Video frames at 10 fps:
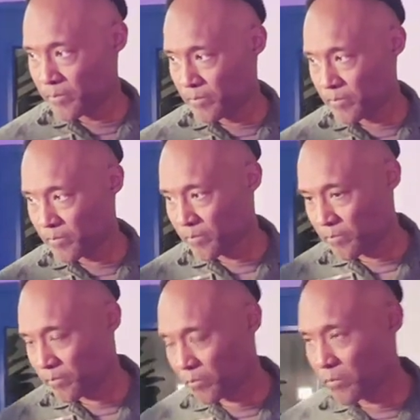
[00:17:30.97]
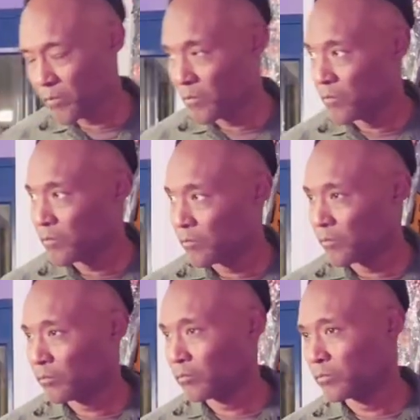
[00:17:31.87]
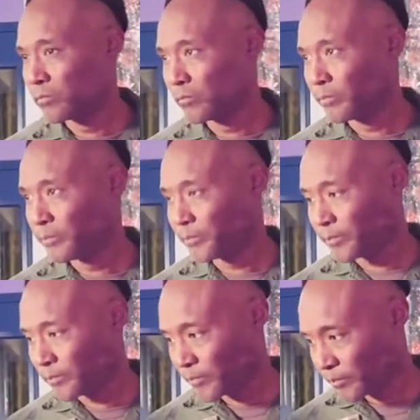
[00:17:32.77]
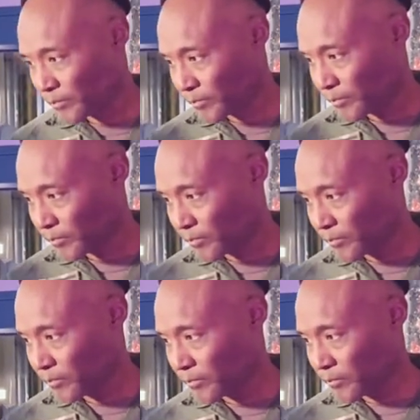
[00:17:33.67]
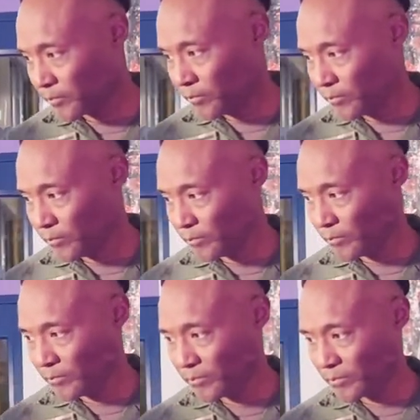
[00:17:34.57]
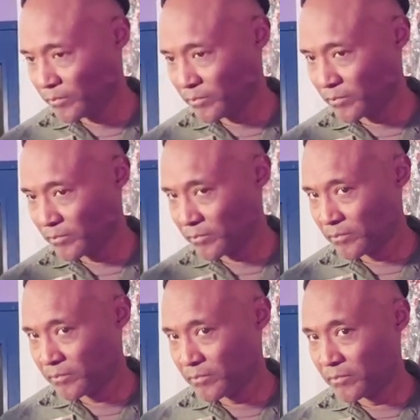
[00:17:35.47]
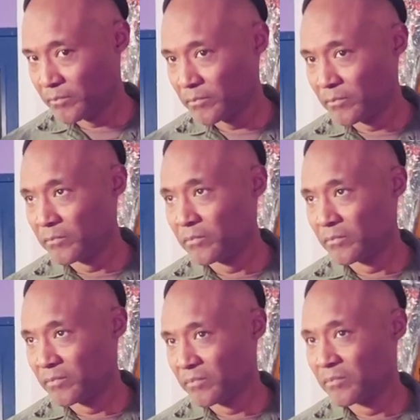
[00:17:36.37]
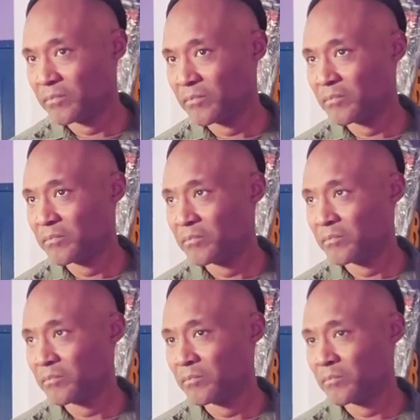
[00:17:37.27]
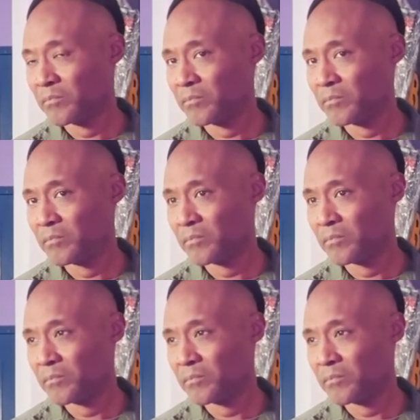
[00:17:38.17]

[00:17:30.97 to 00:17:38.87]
This person isn't speaking.